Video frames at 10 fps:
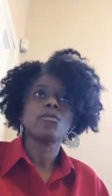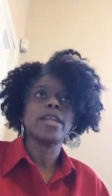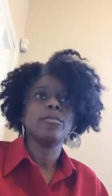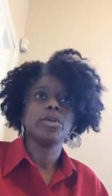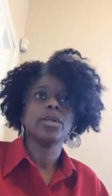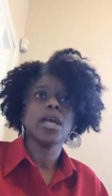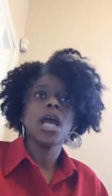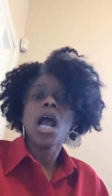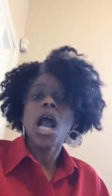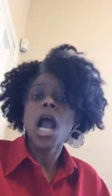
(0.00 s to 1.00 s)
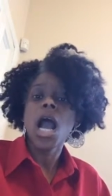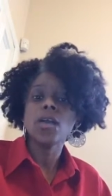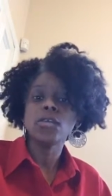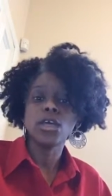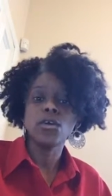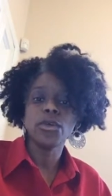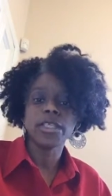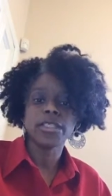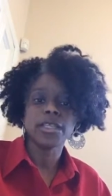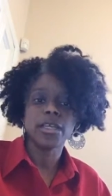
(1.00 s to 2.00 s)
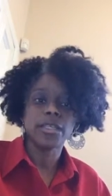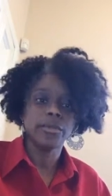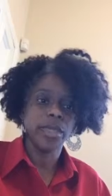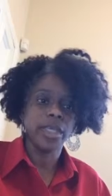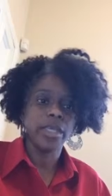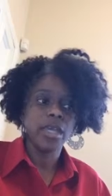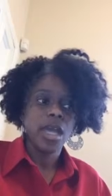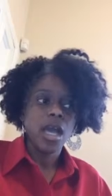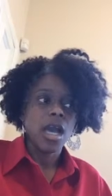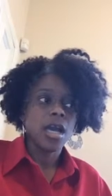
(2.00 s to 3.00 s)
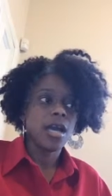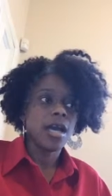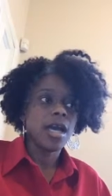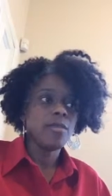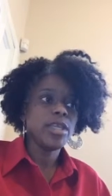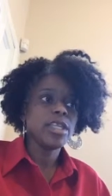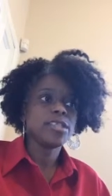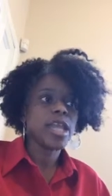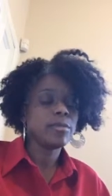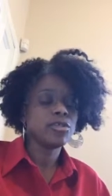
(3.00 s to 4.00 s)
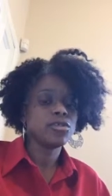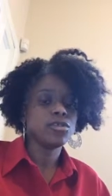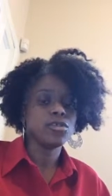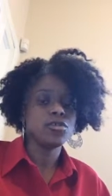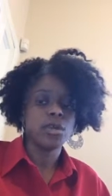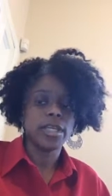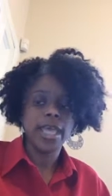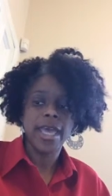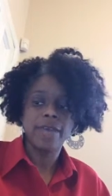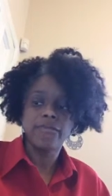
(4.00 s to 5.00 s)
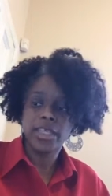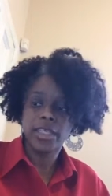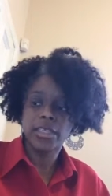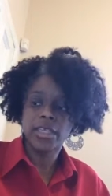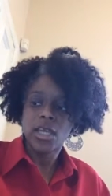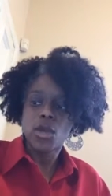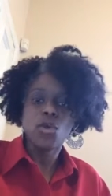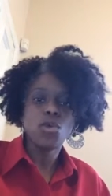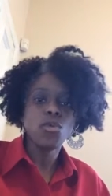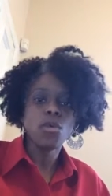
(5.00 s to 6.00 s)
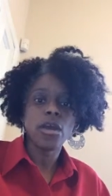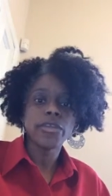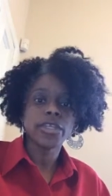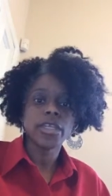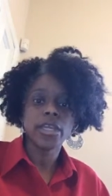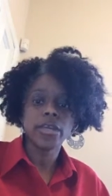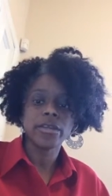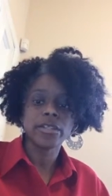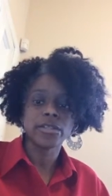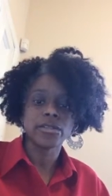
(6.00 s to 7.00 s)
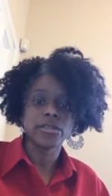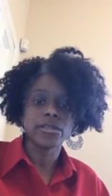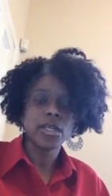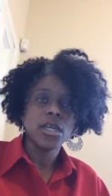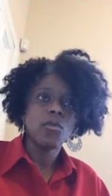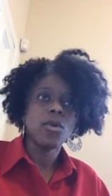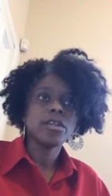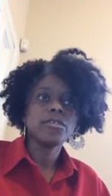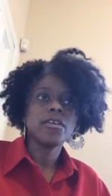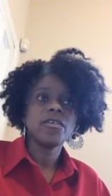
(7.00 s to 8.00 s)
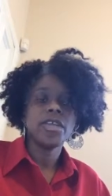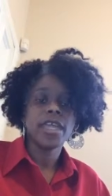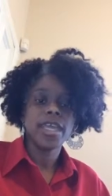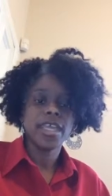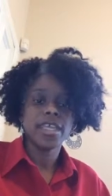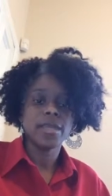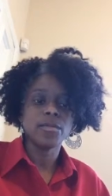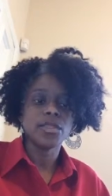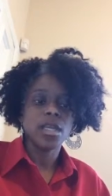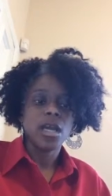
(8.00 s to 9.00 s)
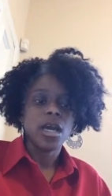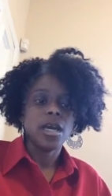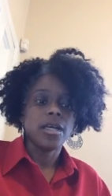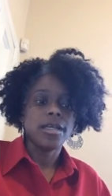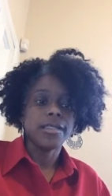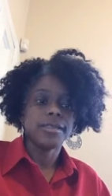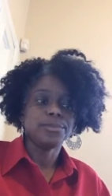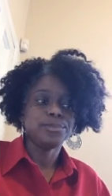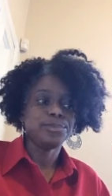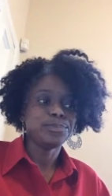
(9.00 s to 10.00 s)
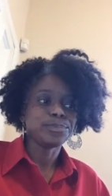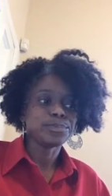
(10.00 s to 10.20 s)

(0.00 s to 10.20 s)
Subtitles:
to write a book. How long is it going to be? How many chapters do you want to have in it? Who are the characters? What are their names? My